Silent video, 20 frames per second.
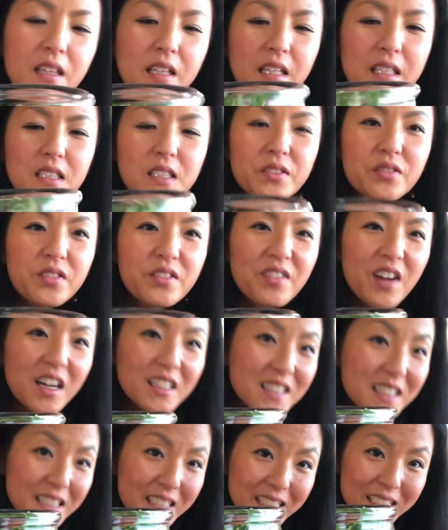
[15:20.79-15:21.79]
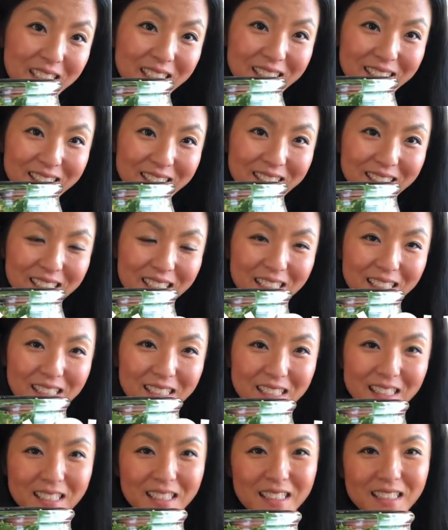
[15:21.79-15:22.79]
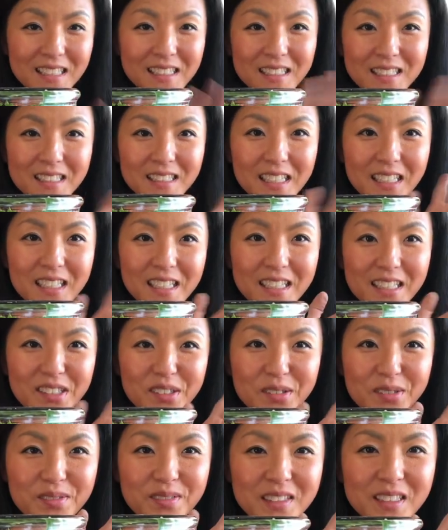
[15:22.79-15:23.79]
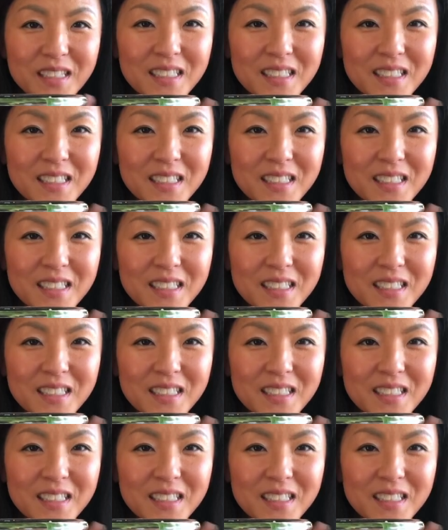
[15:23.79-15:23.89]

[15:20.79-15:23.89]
thanks for watching. See you.